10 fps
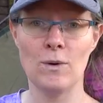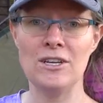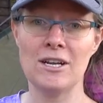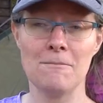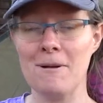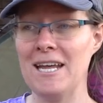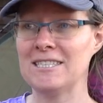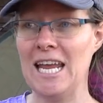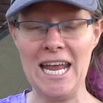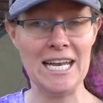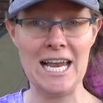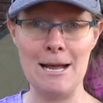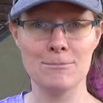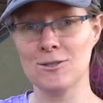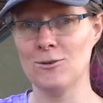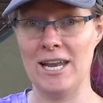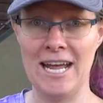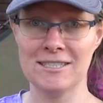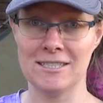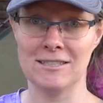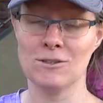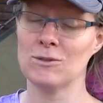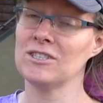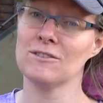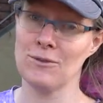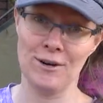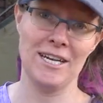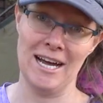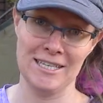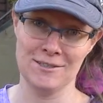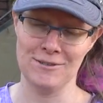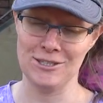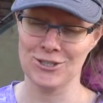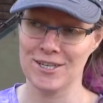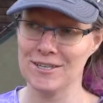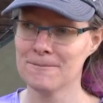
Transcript: where you can place headlamps or lanterns, which is a very nice feature.